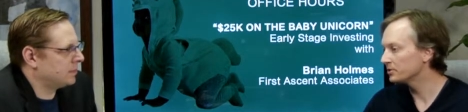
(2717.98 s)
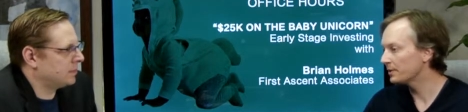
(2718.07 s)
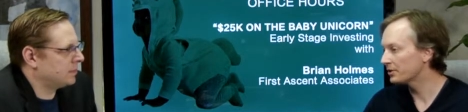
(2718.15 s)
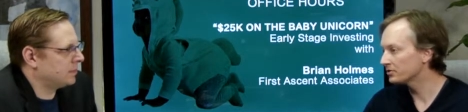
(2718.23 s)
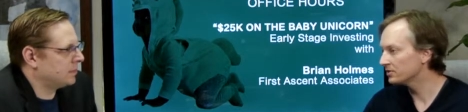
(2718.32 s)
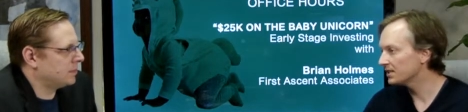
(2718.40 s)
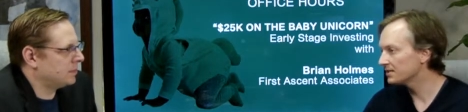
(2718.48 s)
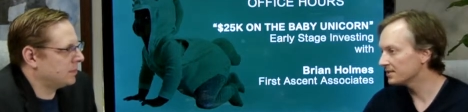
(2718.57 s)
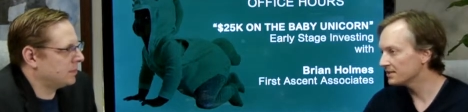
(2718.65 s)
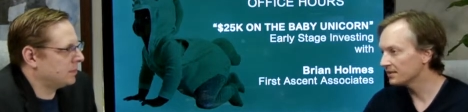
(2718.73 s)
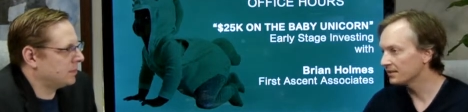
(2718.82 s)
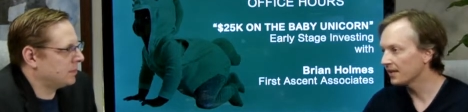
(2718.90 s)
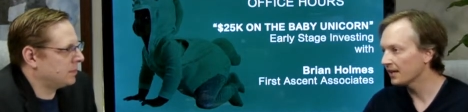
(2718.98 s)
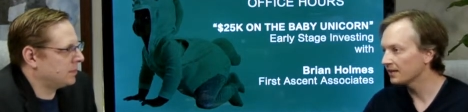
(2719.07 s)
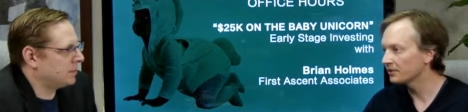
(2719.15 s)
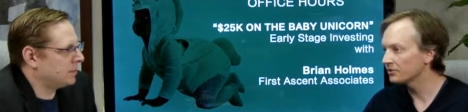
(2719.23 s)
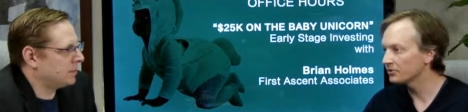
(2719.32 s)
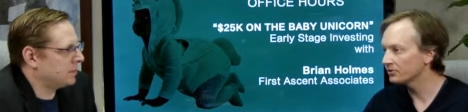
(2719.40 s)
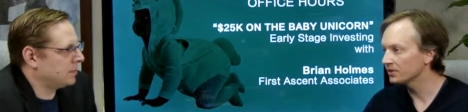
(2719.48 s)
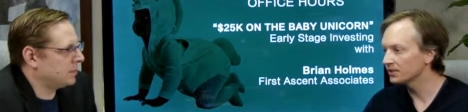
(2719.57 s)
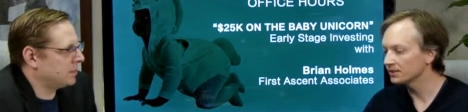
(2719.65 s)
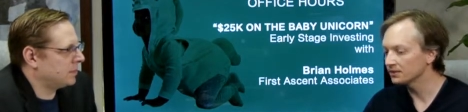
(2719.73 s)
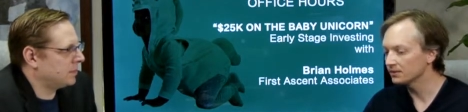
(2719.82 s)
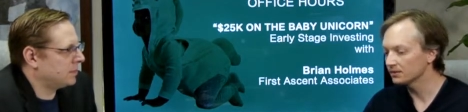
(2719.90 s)
Speaker 1: specialize in that
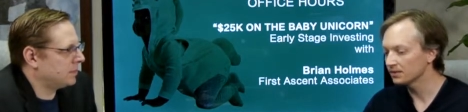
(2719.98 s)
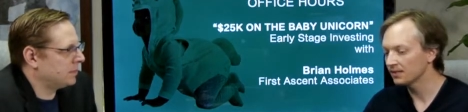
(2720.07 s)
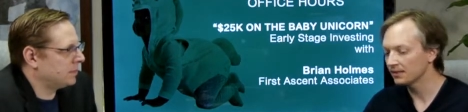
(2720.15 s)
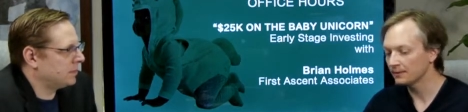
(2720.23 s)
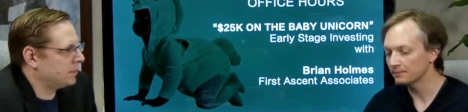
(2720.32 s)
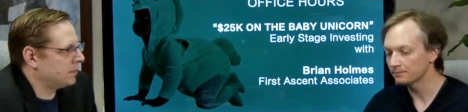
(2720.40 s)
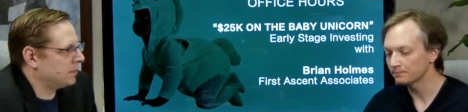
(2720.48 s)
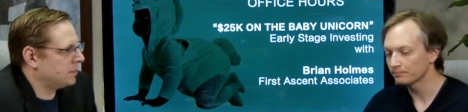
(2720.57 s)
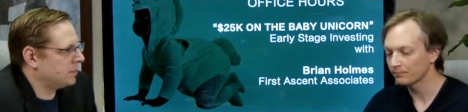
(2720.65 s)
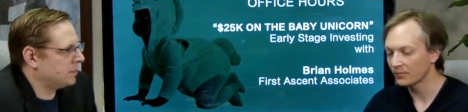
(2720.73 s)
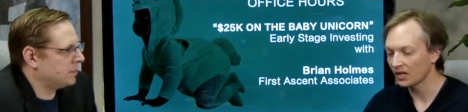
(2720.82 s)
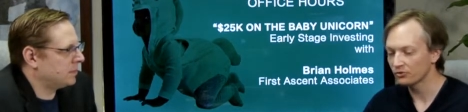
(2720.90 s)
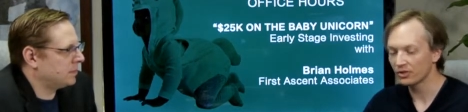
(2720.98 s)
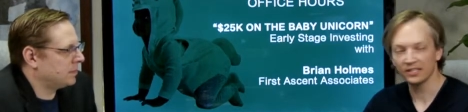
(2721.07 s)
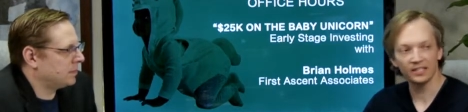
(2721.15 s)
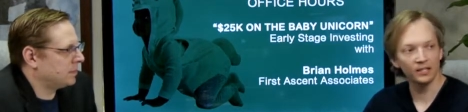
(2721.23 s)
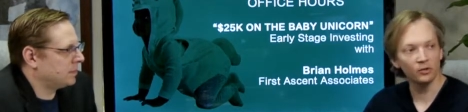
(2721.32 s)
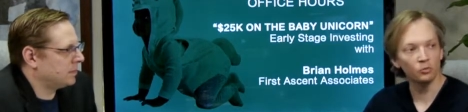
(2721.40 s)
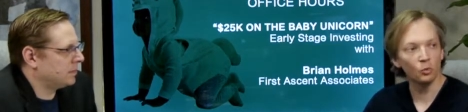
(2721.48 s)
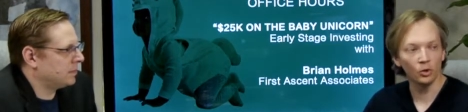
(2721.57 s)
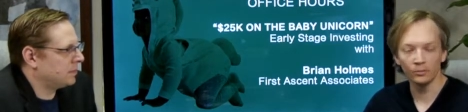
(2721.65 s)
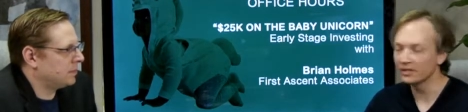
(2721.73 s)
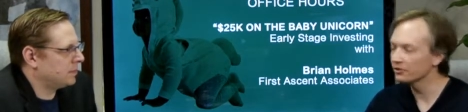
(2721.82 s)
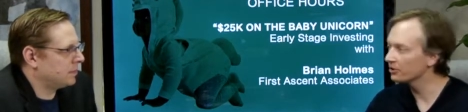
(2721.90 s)
industry and um, try to get a
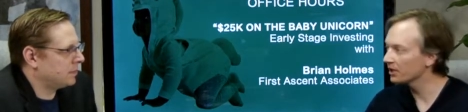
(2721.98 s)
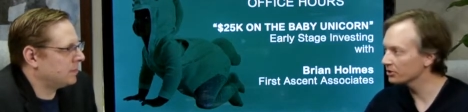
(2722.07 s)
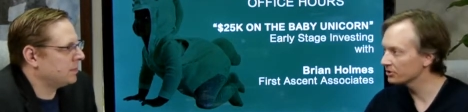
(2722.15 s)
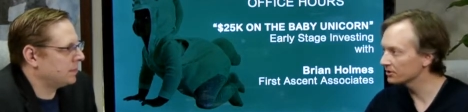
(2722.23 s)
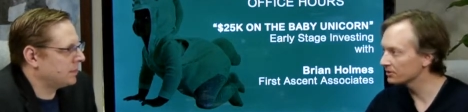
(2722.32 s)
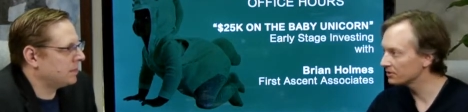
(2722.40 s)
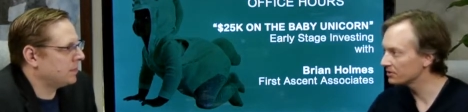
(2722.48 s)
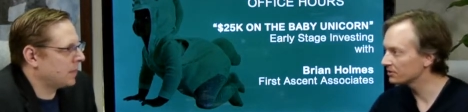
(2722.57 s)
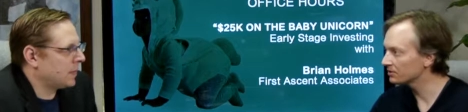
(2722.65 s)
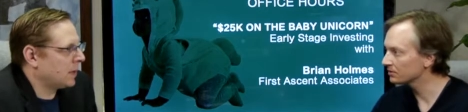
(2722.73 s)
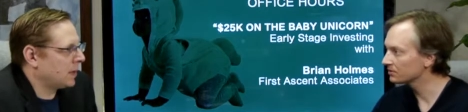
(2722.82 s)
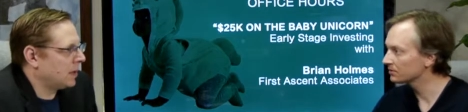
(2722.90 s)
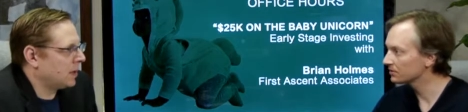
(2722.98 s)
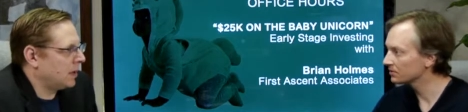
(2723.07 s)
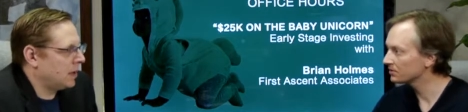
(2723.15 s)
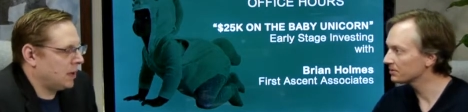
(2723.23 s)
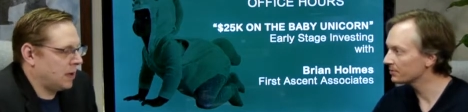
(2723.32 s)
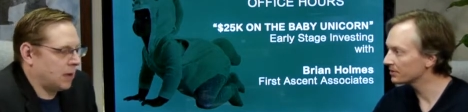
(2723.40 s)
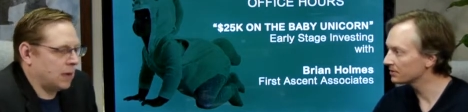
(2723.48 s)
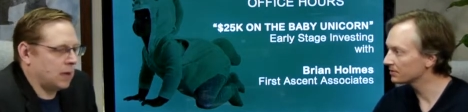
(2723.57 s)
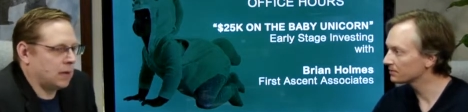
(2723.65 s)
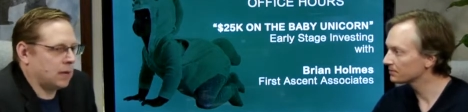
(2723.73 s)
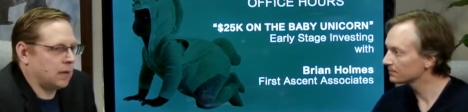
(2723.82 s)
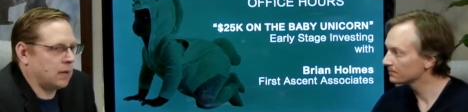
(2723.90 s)
warm introduction to someone.
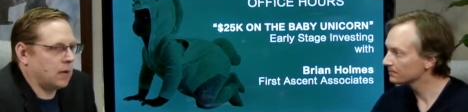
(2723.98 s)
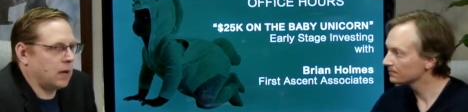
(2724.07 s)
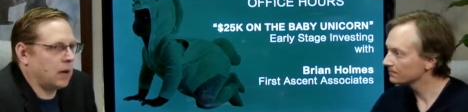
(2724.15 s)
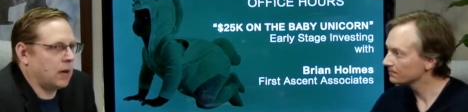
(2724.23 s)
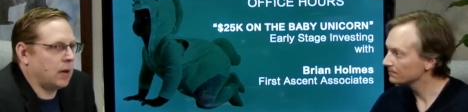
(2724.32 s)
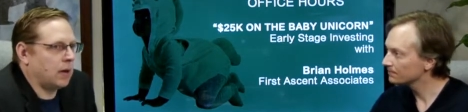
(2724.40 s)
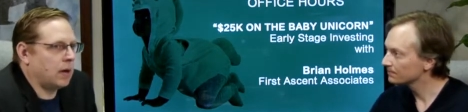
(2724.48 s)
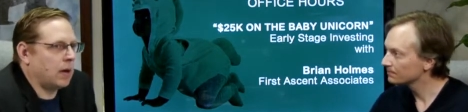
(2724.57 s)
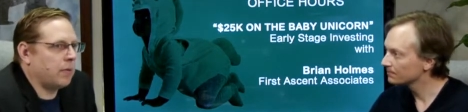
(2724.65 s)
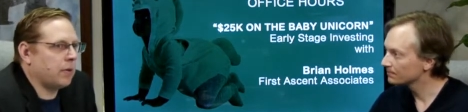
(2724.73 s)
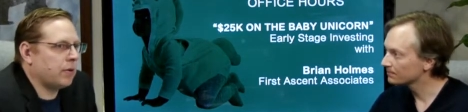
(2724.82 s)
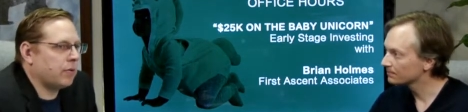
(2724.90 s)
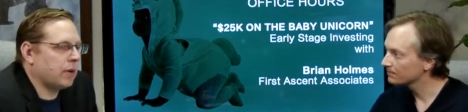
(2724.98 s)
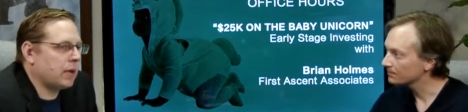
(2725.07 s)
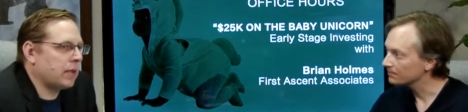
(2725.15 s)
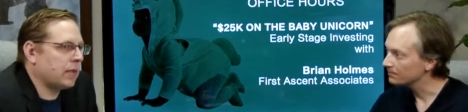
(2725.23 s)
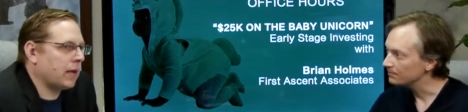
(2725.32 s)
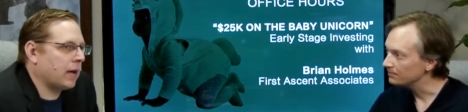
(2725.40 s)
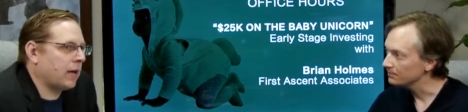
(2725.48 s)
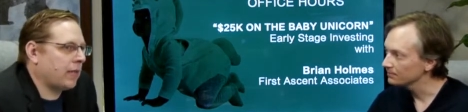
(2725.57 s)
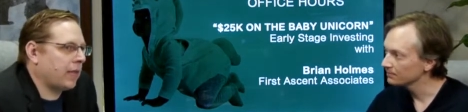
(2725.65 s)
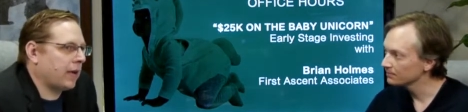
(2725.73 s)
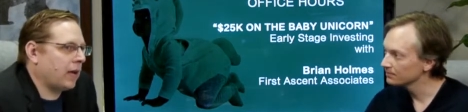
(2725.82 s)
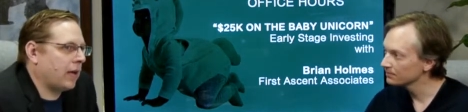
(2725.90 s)
Yeah.
Speaker 2: No, I, I would agree. The
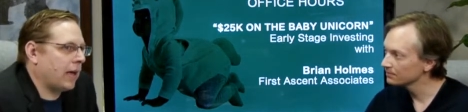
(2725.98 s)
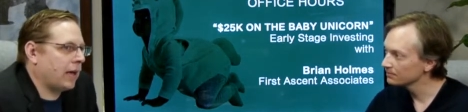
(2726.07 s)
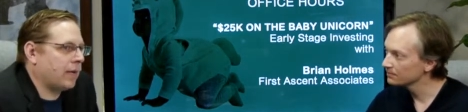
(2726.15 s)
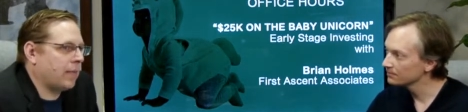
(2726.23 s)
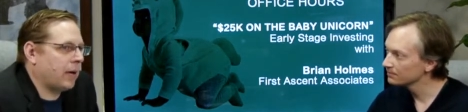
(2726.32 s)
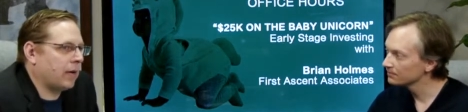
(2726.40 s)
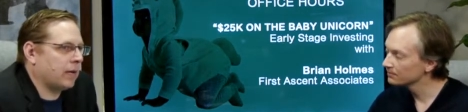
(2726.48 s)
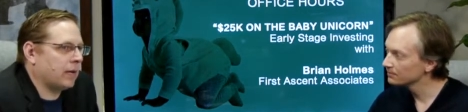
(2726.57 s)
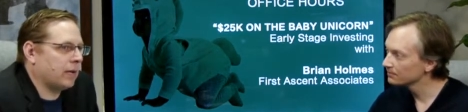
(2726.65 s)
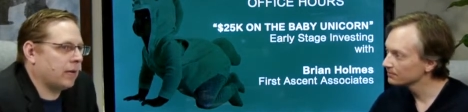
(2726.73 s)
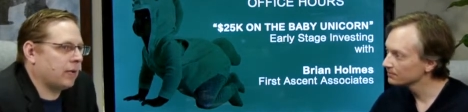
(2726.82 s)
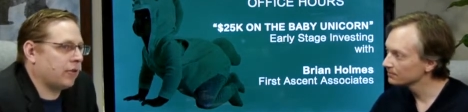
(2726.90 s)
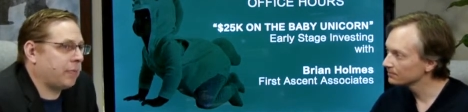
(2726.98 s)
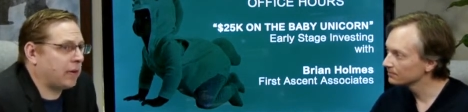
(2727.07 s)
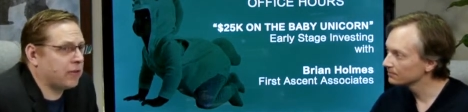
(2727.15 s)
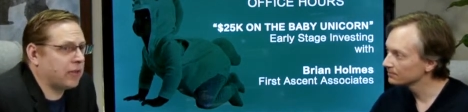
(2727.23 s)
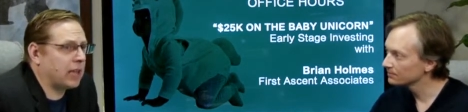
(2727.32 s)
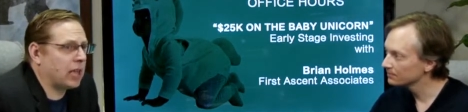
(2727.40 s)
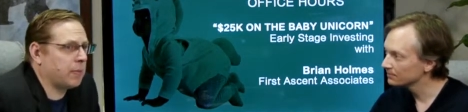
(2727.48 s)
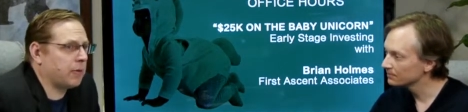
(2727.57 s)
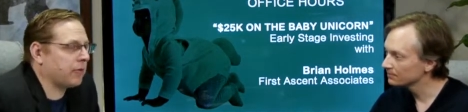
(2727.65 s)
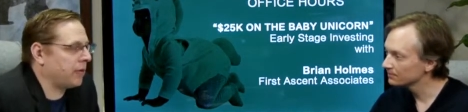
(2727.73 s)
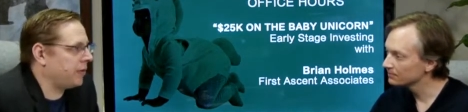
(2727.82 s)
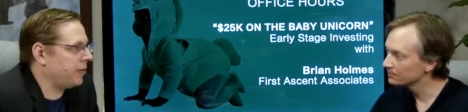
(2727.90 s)
thing I'll add about especially
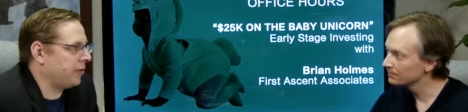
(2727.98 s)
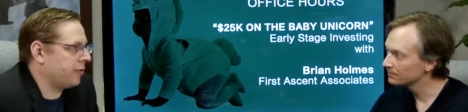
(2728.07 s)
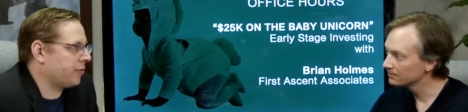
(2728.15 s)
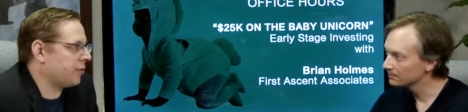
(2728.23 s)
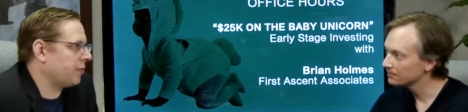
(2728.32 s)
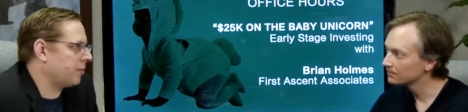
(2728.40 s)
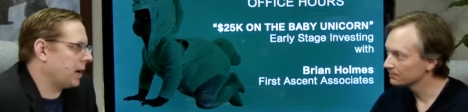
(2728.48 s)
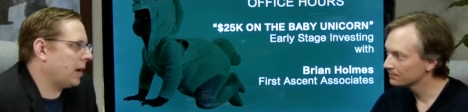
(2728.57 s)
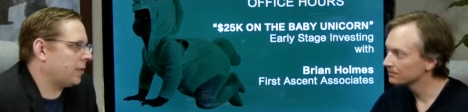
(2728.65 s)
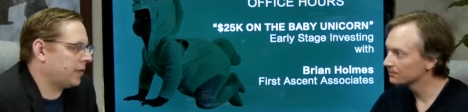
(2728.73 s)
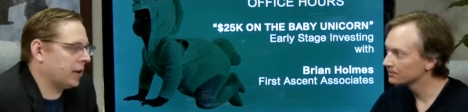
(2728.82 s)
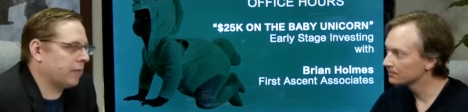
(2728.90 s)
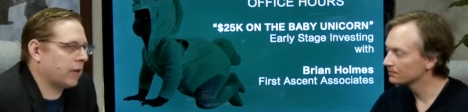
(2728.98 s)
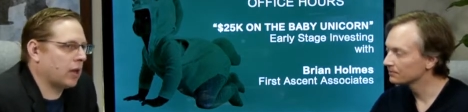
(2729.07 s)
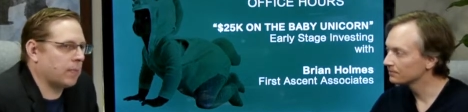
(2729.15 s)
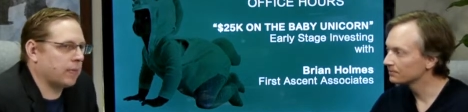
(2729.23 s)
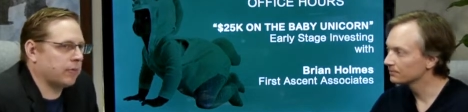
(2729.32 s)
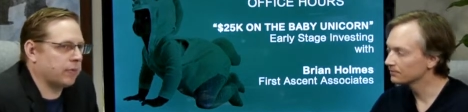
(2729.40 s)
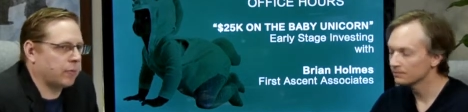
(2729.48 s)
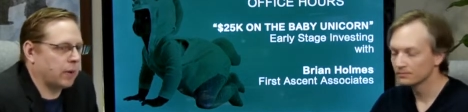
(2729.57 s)
cannabis, although this is true outside of cannabis as